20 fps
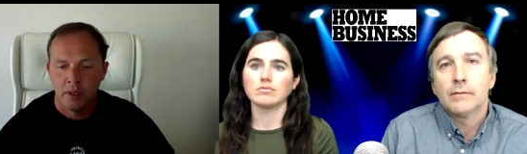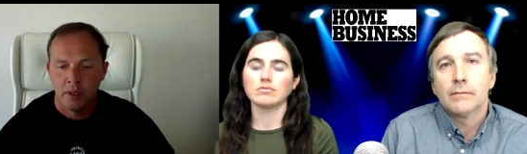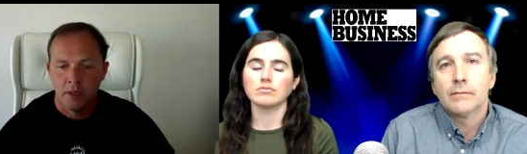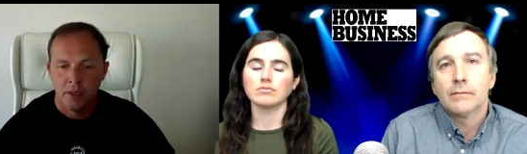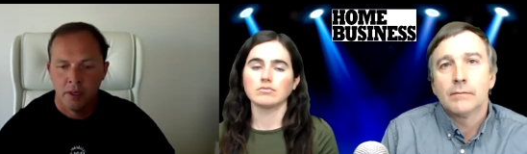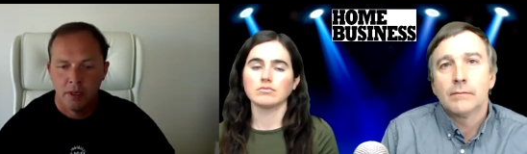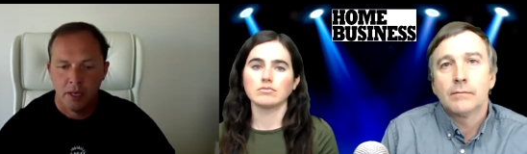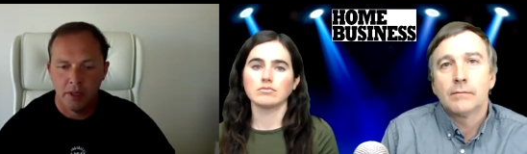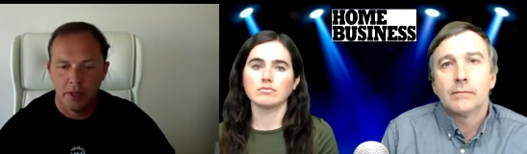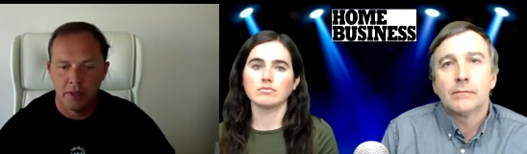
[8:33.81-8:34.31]

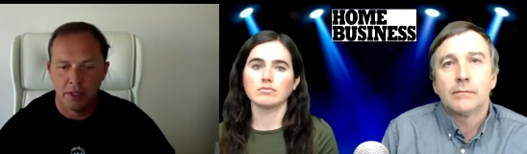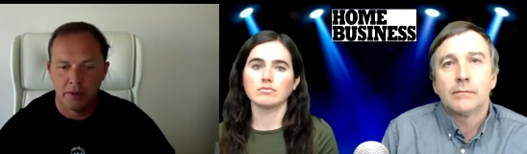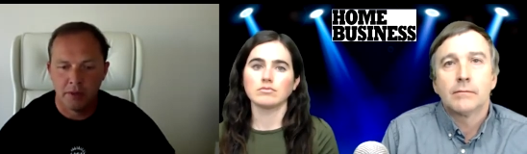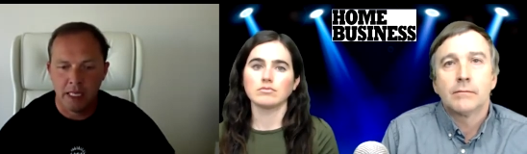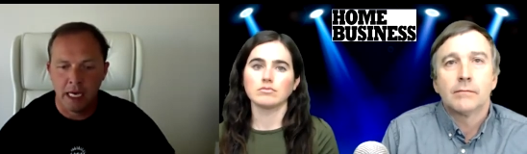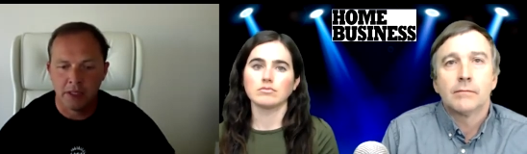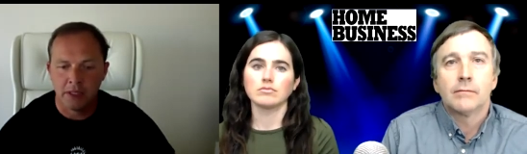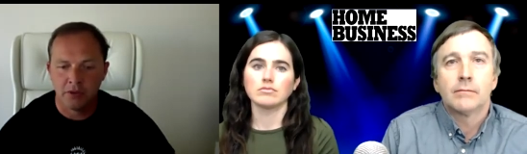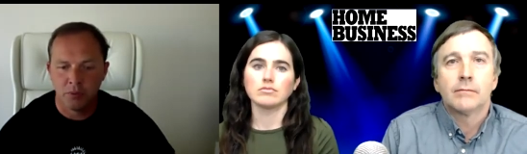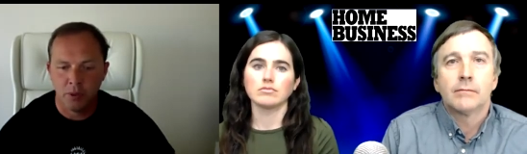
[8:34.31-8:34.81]
Speaker 1: I think
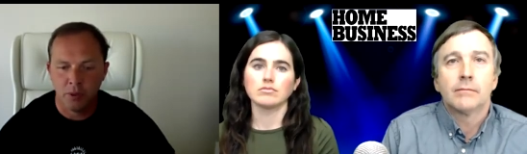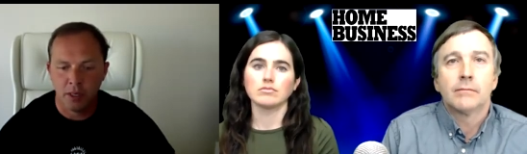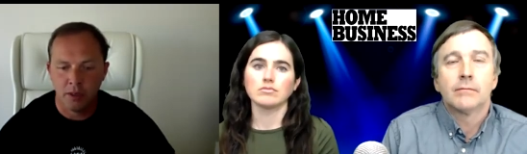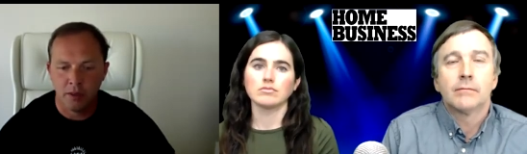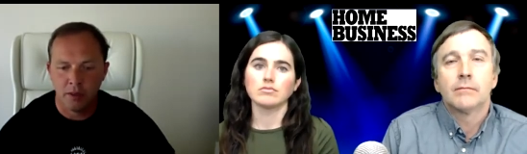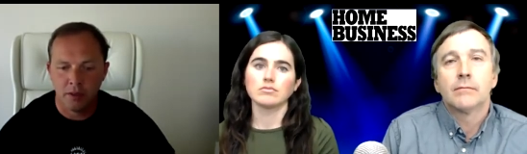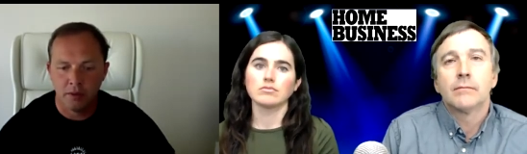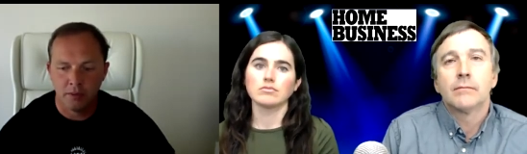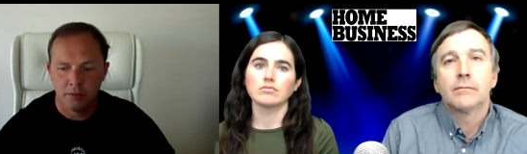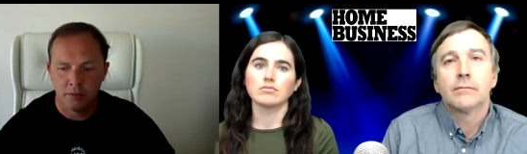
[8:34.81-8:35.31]
that's
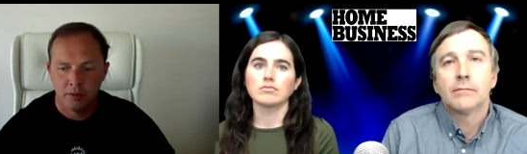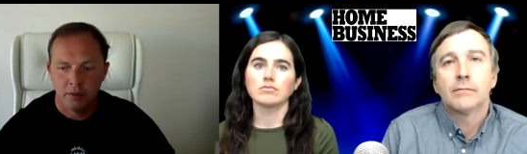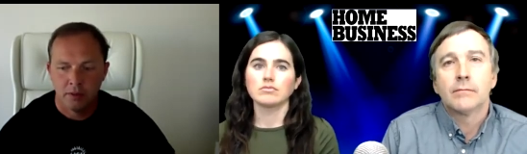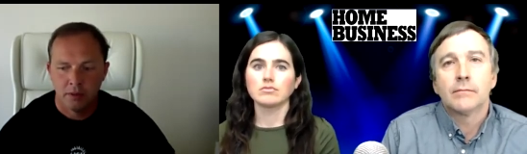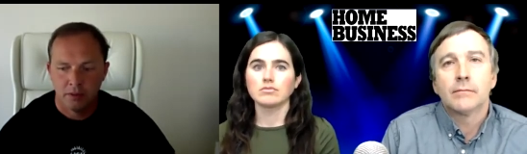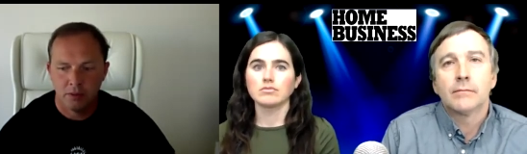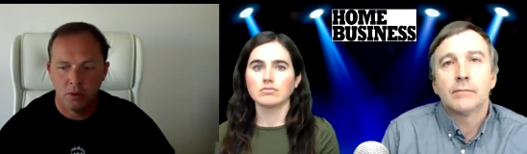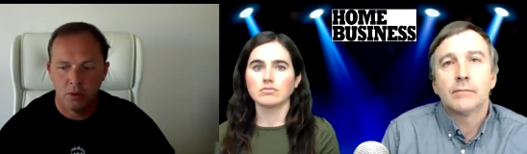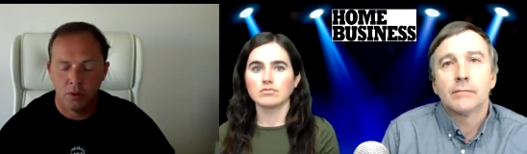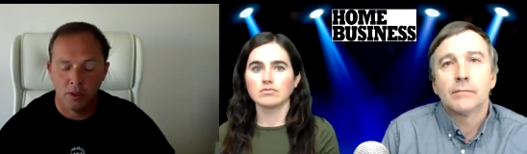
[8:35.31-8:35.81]
where
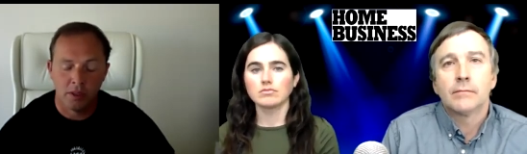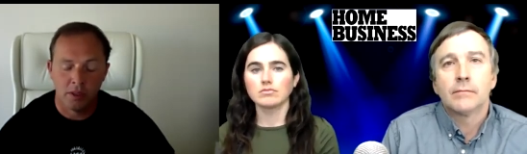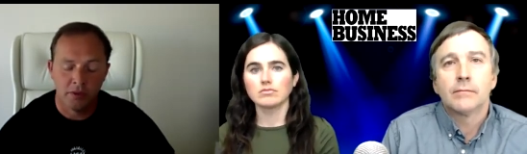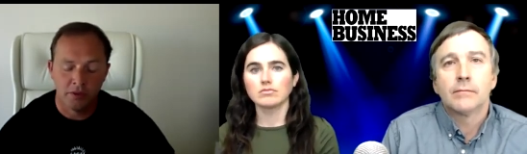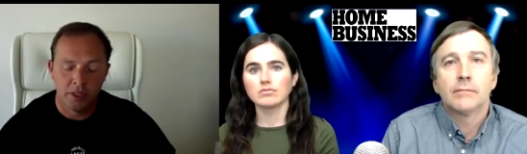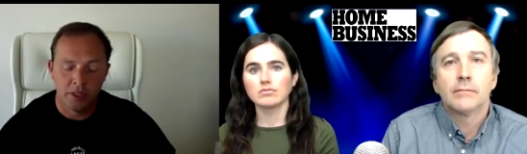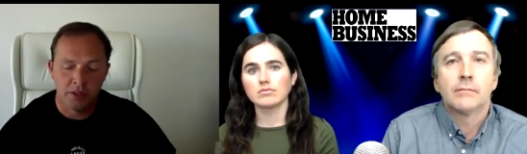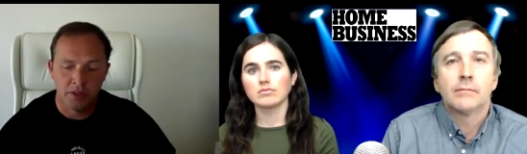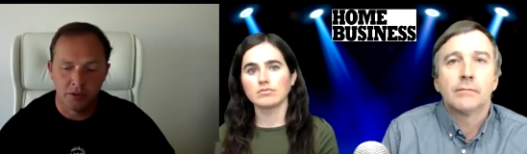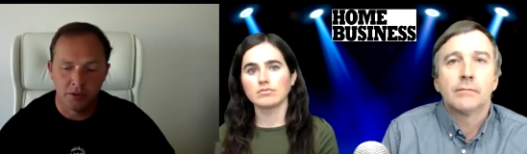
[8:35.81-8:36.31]

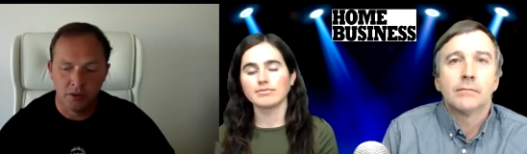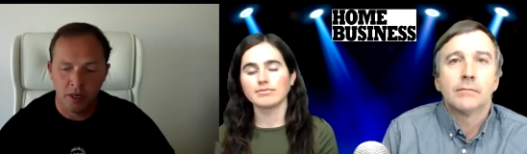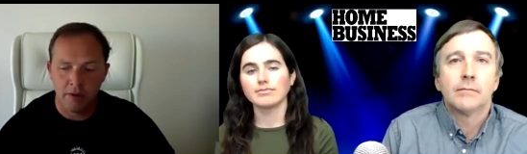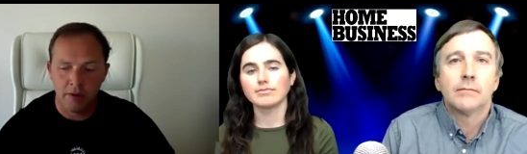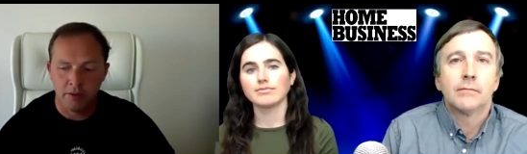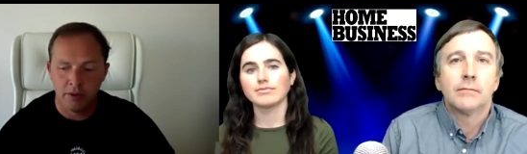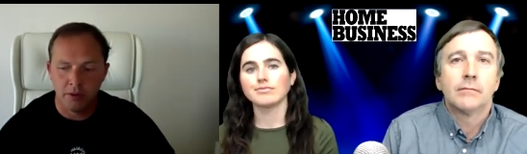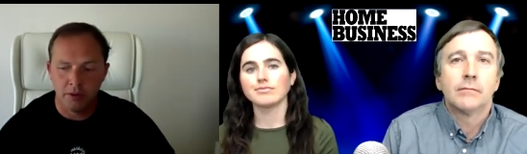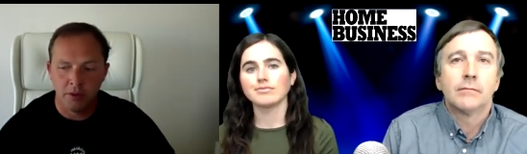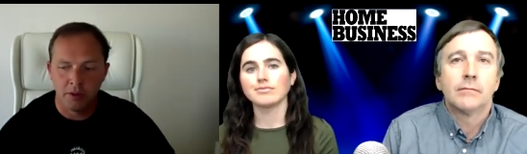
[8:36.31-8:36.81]
organizations are having
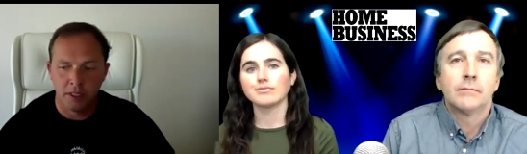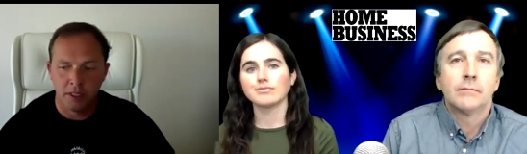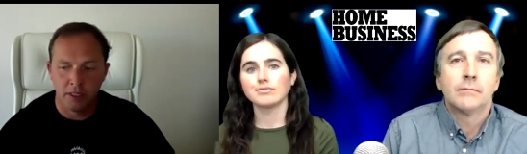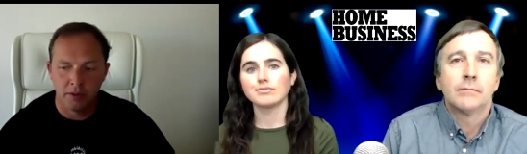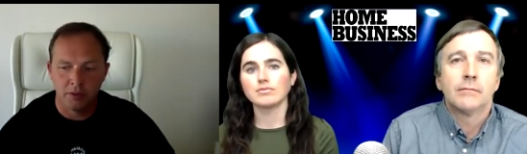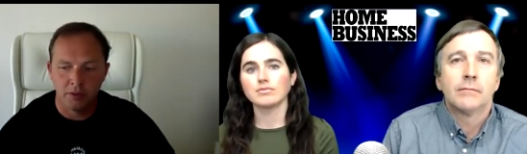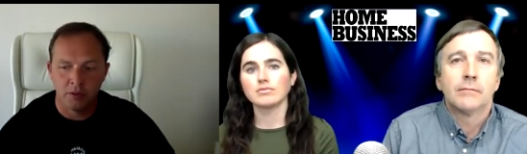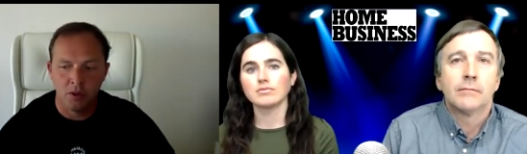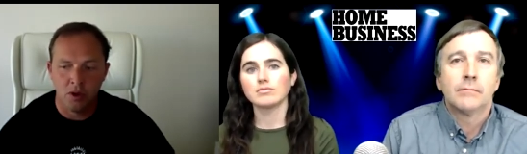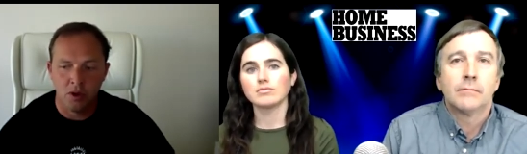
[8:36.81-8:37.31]
to look at
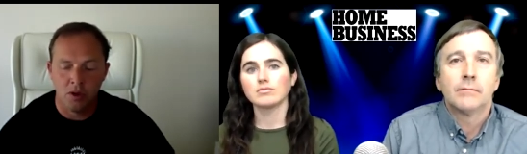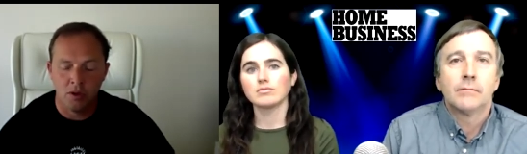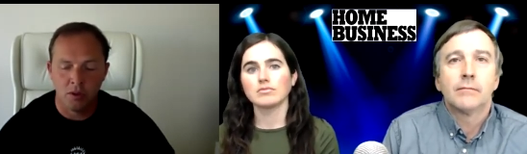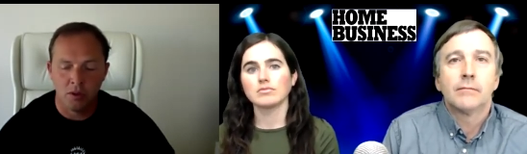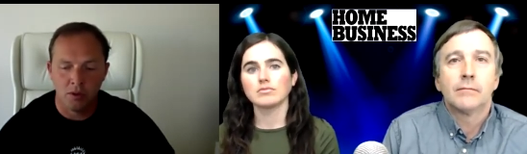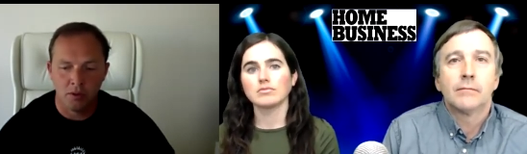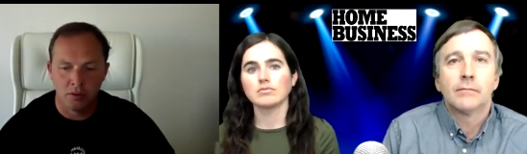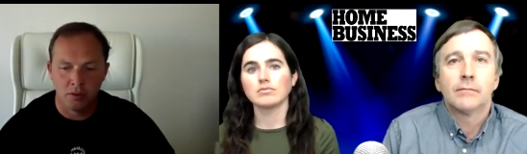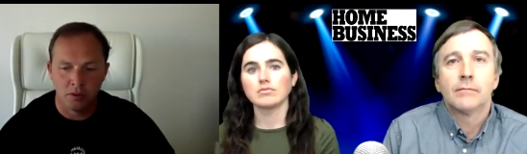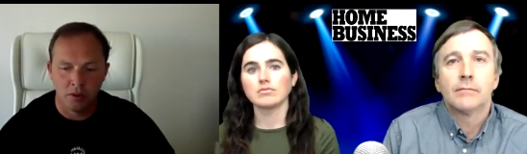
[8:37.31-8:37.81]
longer
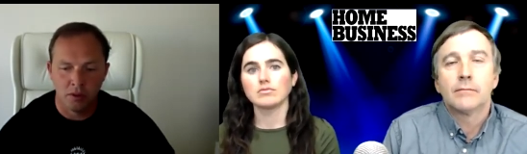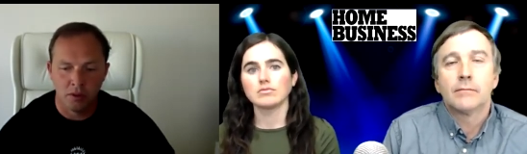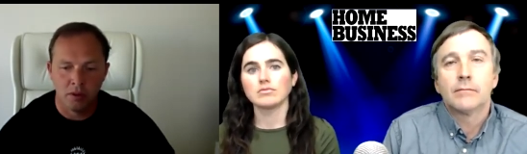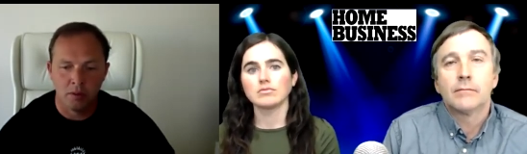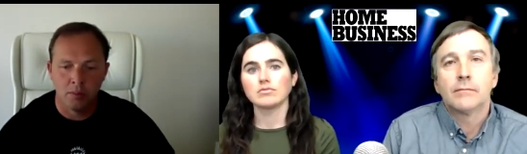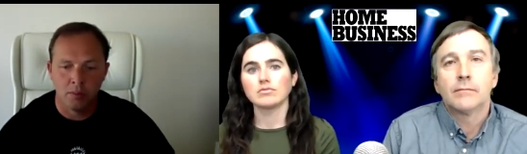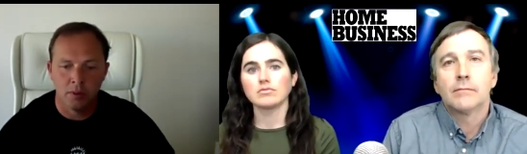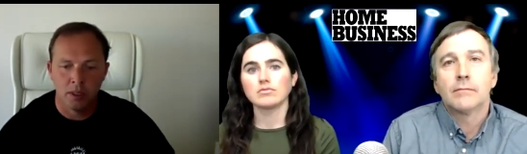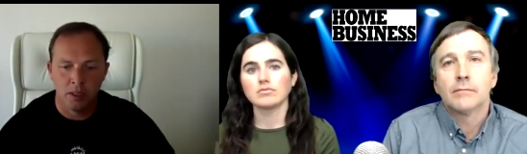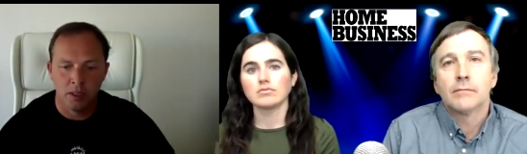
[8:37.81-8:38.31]
term
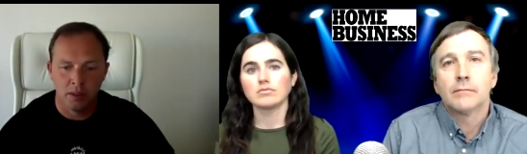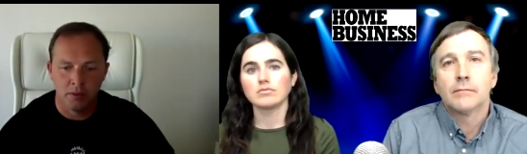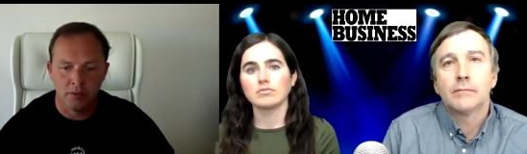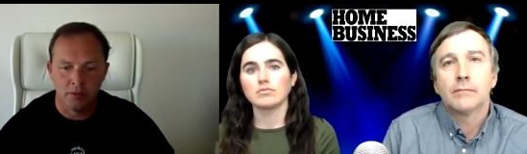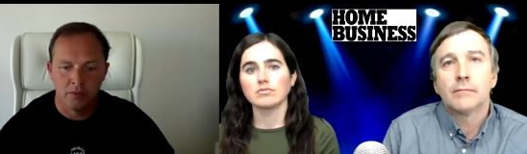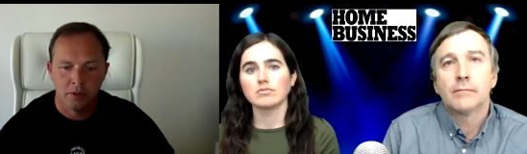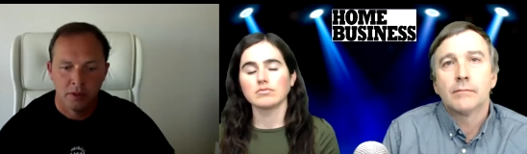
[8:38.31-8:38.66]
kind of